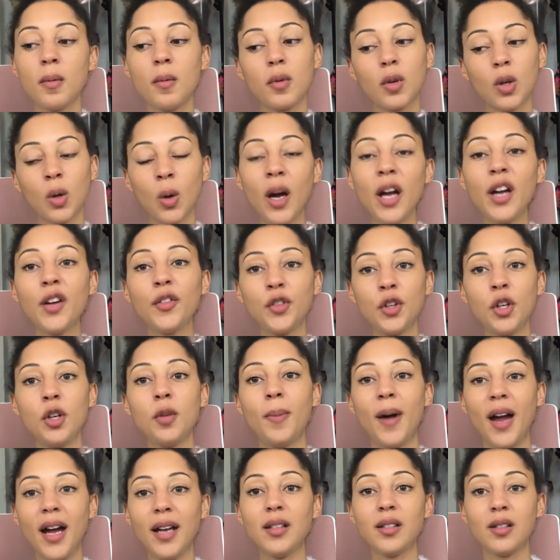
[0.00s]
quite a few
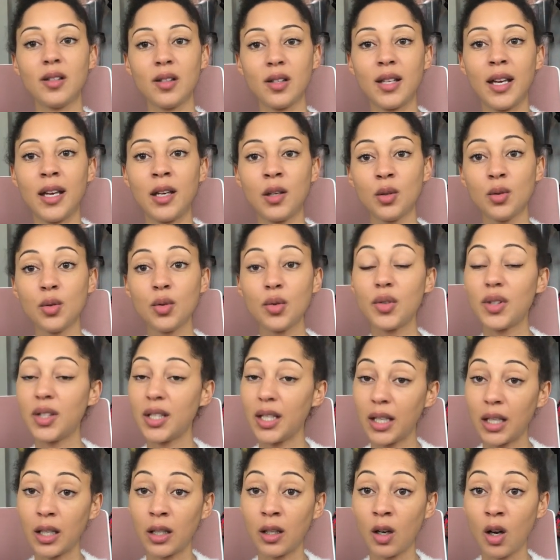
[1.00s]
pattern sales
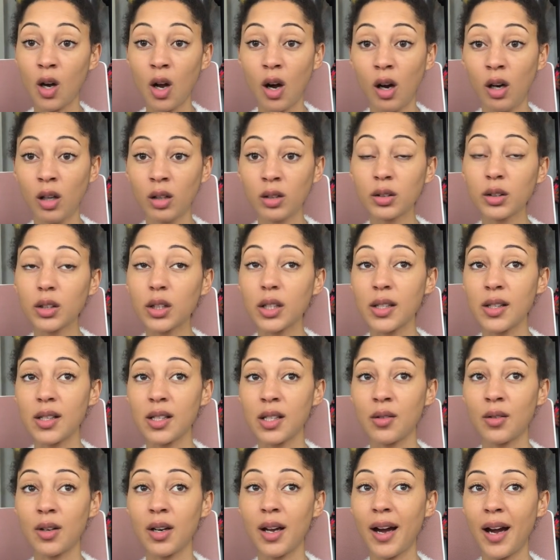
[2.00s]
ticking along,
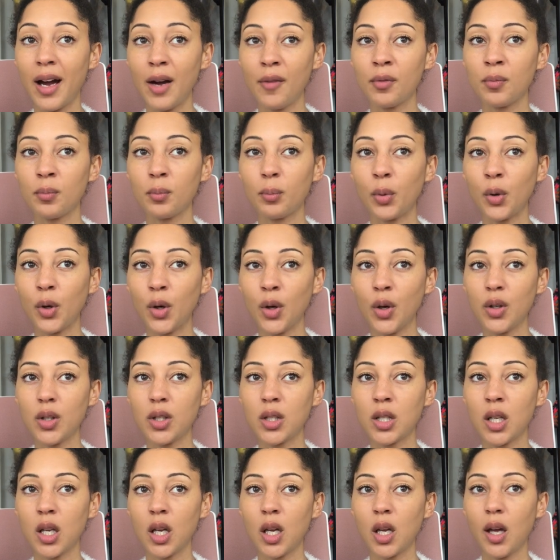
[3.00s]
considering I haven't
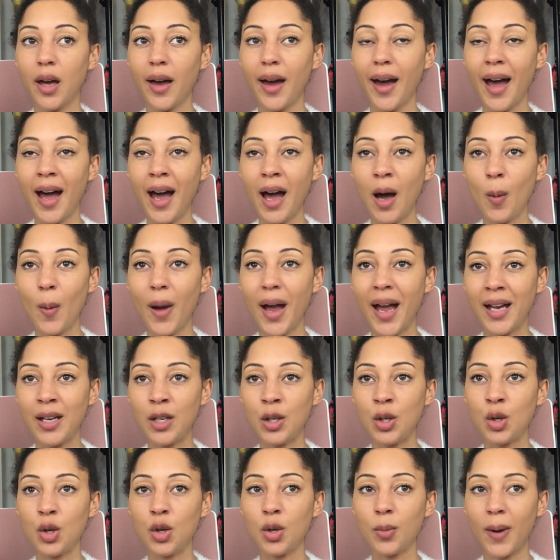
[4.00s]
put out any
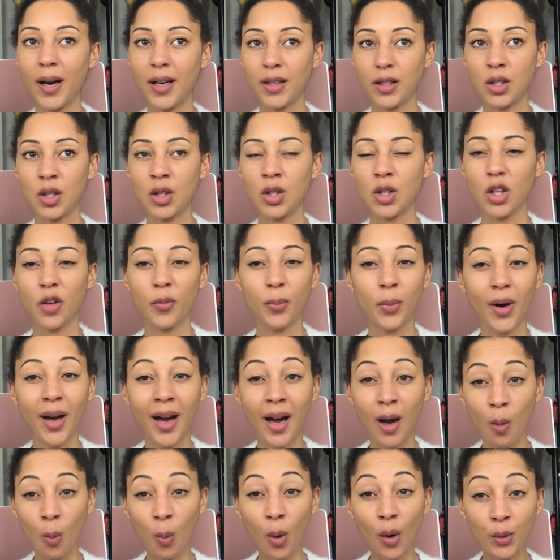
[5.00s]
new patterns. I've put
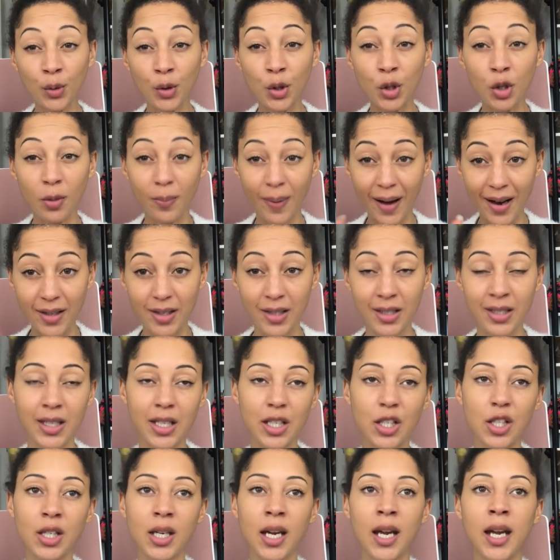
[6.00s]
out one new pattern
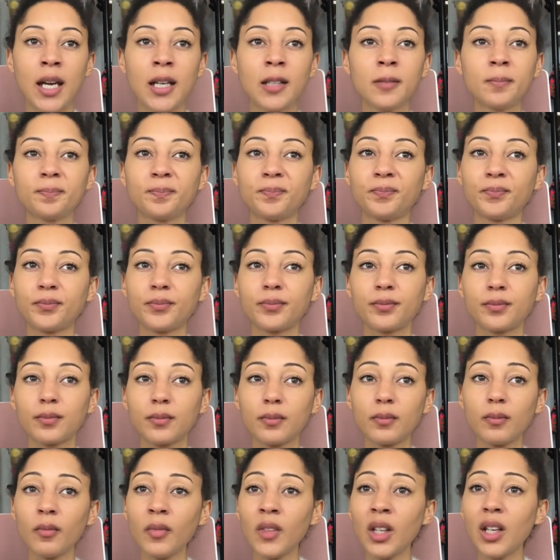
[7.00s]
this year.
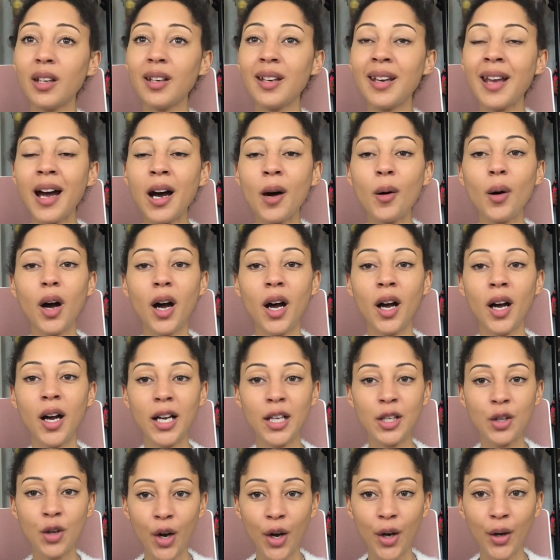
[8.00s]
Now I
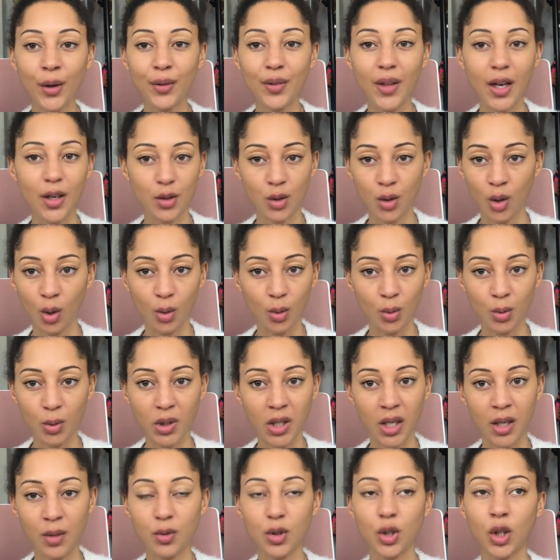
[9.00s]
know that's not all
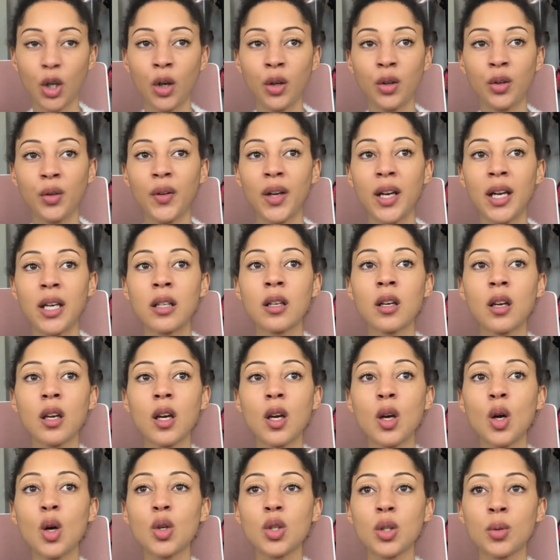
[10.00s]
down to COVID,
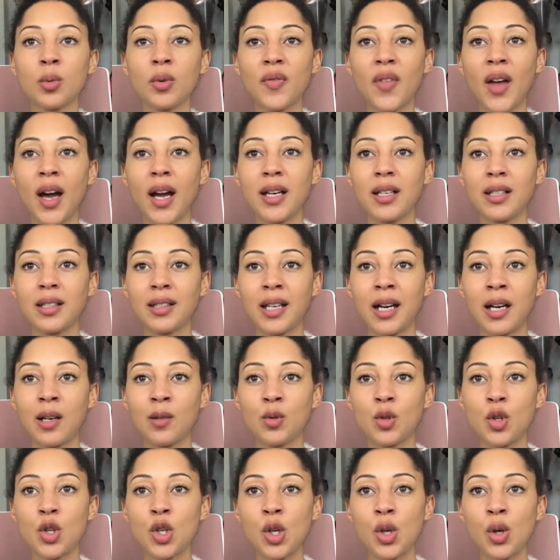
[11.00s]
some of that is
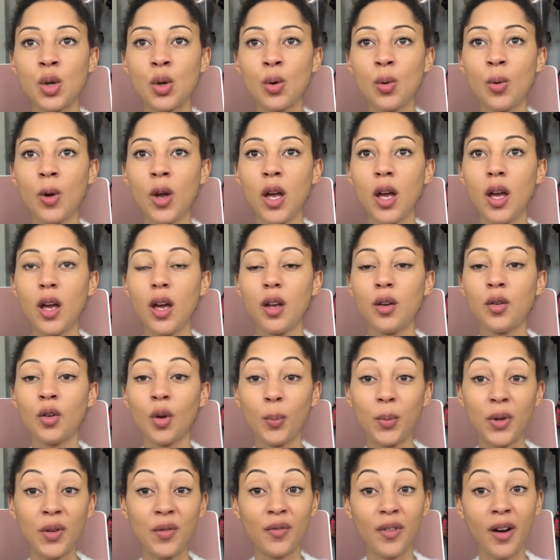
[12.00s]
down to
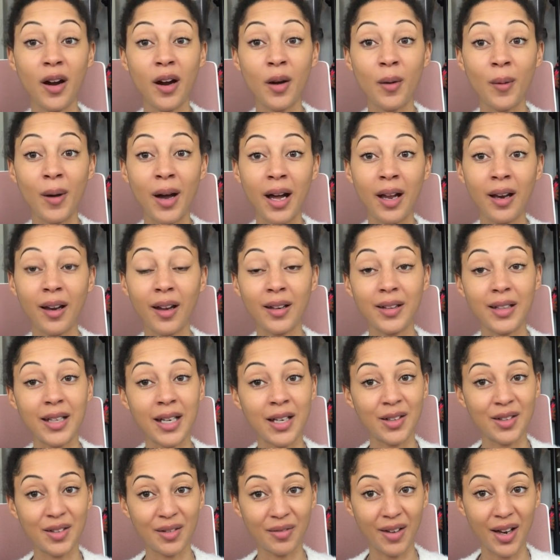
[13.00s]
not being very well at the
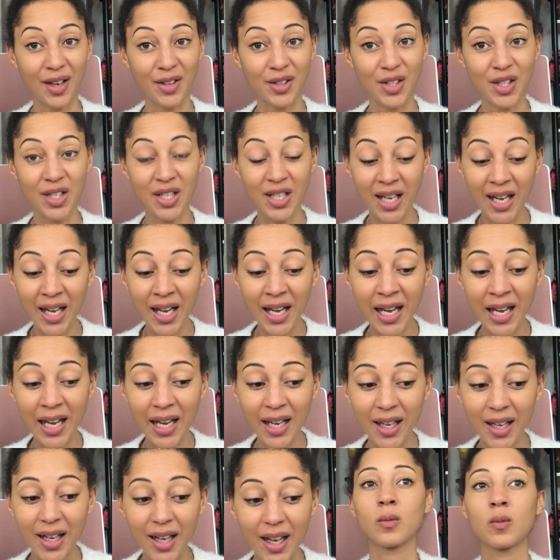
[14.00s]
end of last
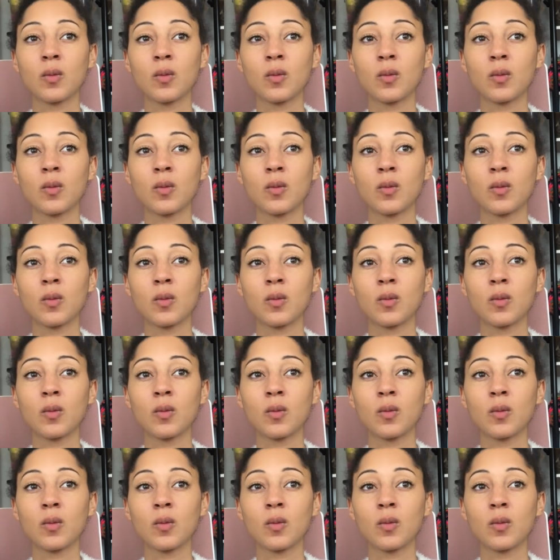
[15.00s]
year.